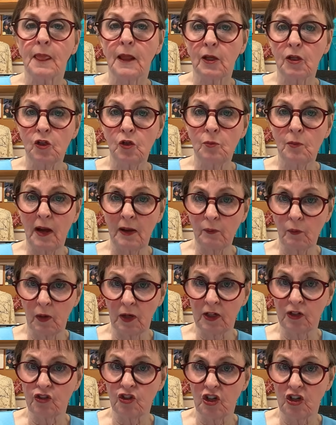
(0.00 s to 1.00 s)
you might
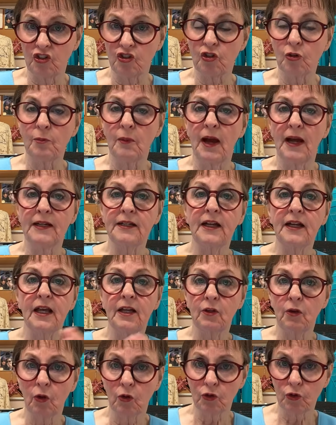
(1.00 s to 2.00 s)
want to change your mind
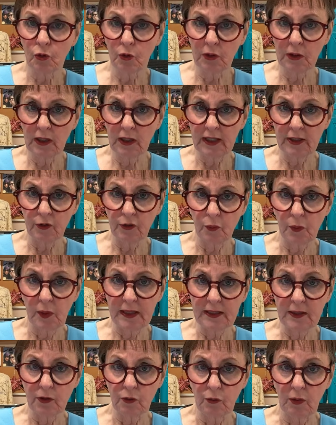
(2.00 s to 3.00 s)
and go to a lighter
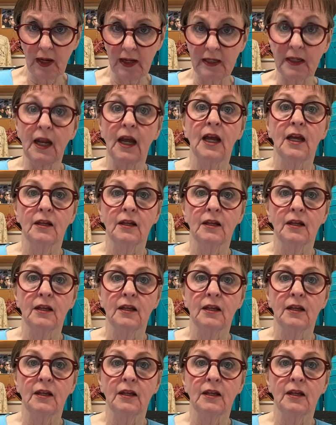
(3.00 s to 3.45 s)
weight thread.